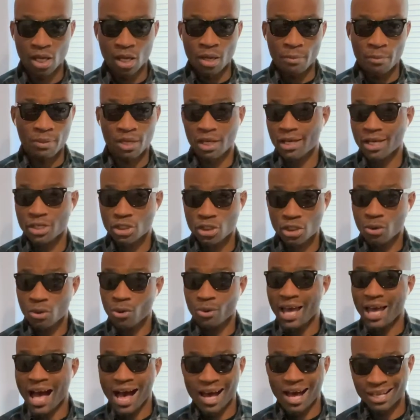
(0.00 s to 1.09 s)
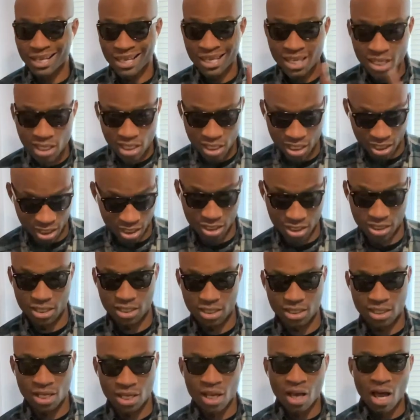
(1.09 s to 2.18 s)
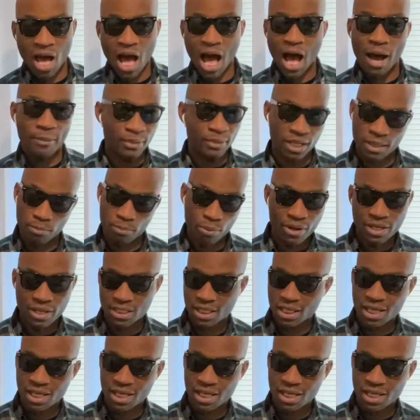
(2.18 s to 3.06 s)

because your God is omnipresent,